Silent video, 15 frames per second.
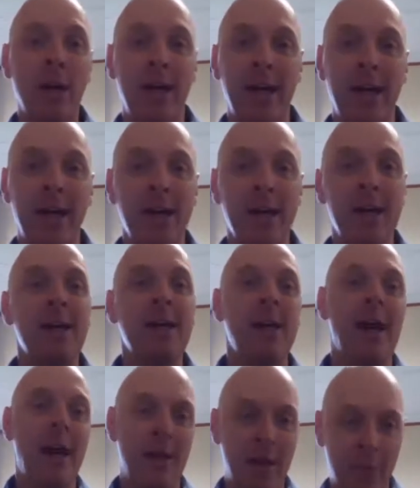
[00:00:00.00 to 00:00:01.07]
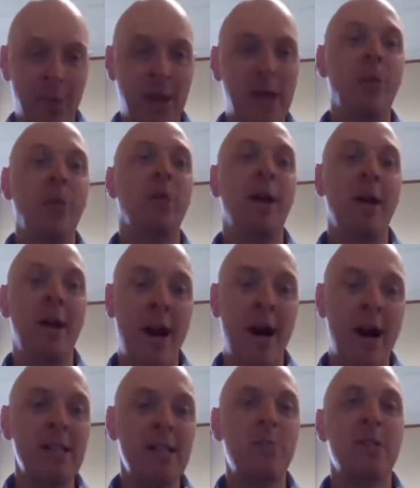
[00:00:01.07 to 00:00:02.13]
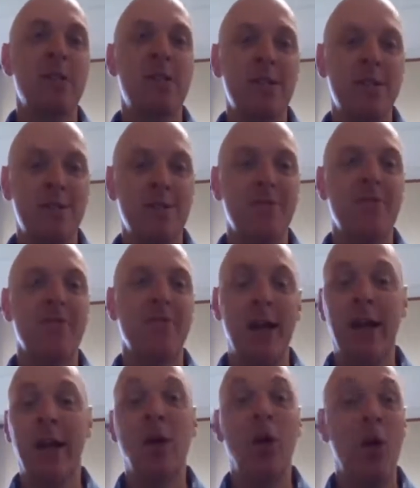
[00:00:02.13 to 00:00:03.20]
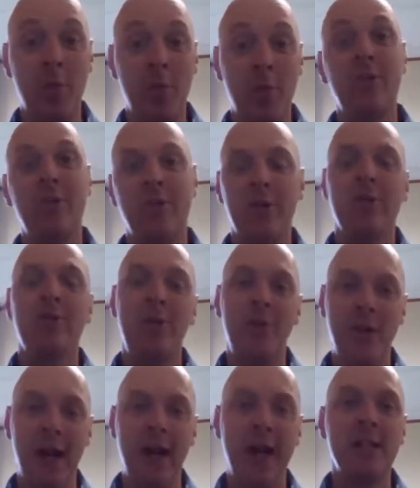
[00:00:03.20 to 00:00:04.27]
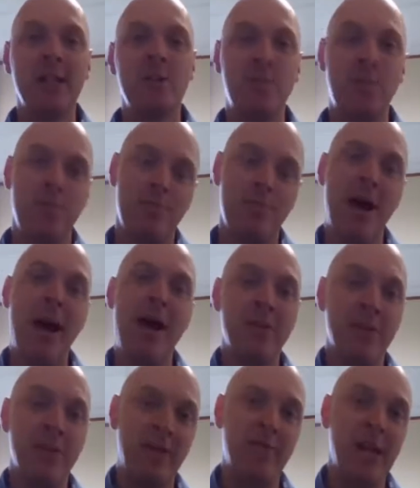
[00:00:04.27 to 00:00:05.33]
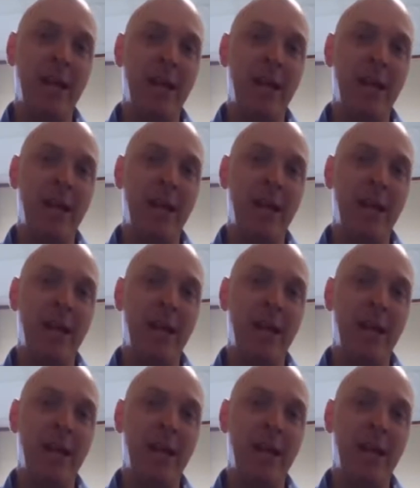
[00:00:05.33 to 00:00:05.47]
working. And then people are in hospice in a coma for a few days after they've